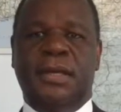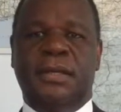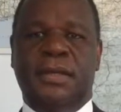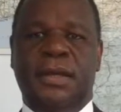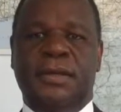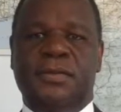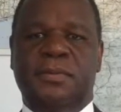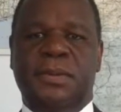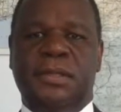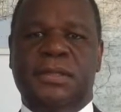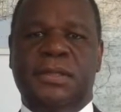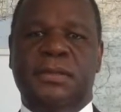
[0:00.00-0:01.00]

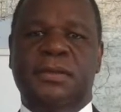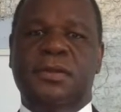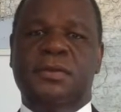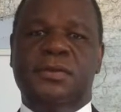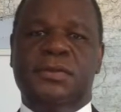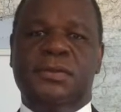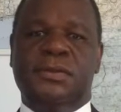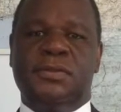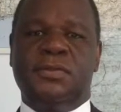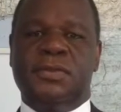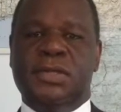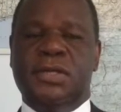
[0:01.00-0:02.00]
engagement. And those
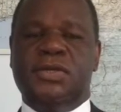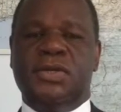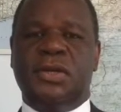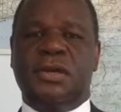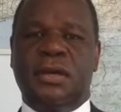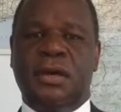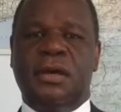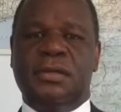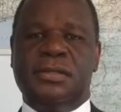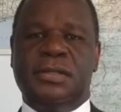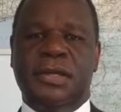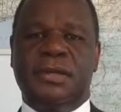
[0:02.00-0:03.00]
strategic
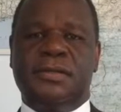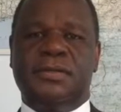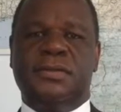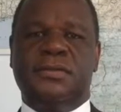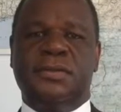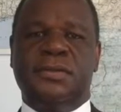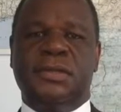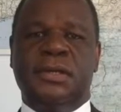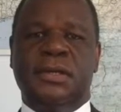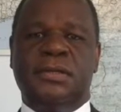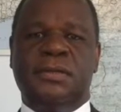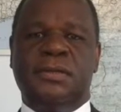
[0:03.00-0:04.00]
contexts are
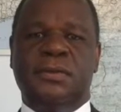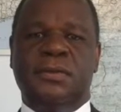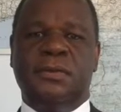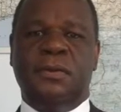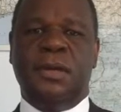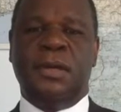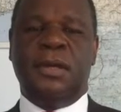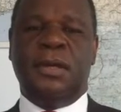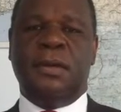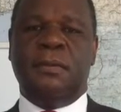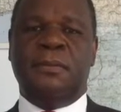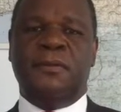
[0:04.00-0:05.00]
designed to
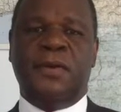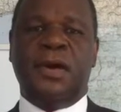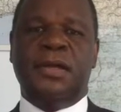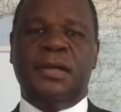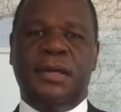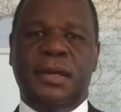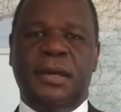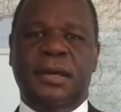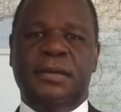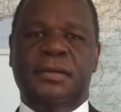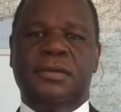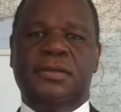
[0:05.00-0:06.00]
provide a
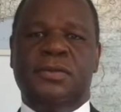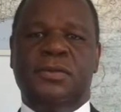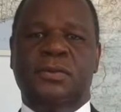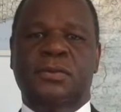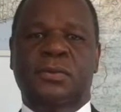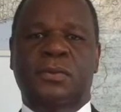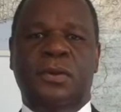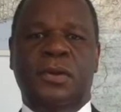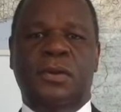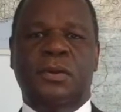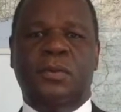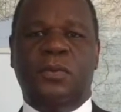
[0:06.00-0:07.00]
guide to
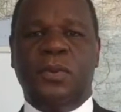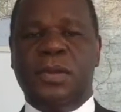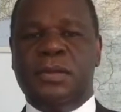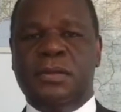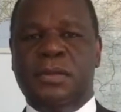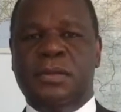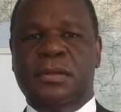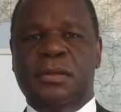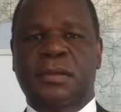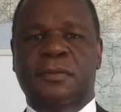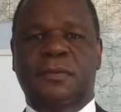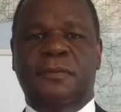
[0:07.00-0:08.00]
when
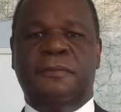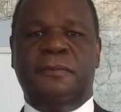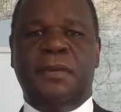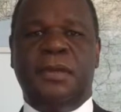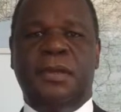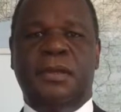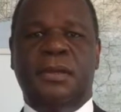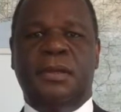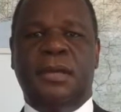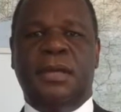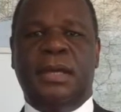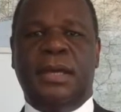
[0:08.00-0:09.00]
WFP
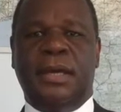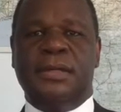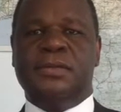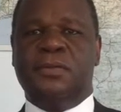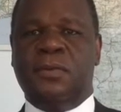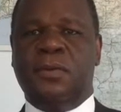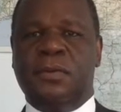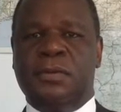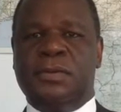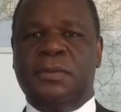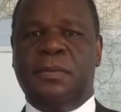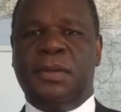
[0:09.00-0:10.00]
has a
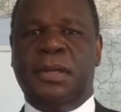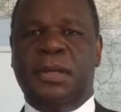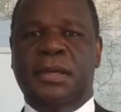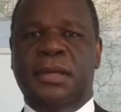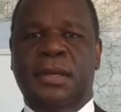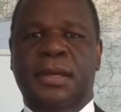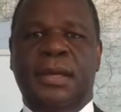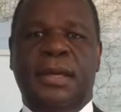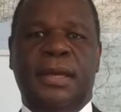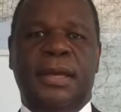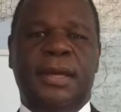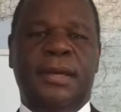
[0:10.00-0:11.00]
role to play
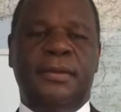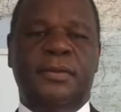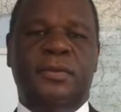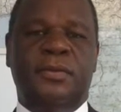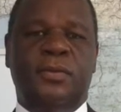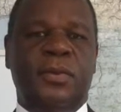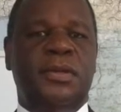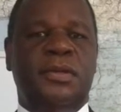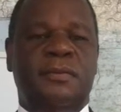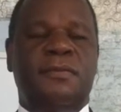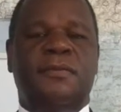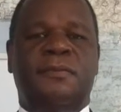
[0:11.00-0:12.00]
and when
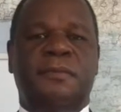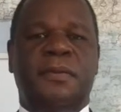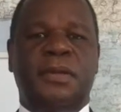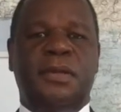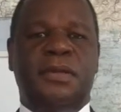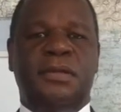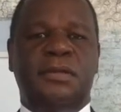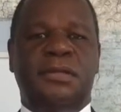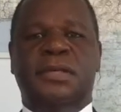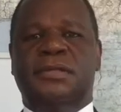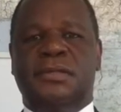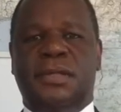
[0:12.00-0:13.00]
WFP
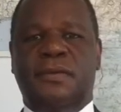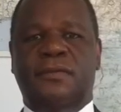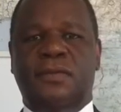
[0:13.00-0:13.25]
doesn't have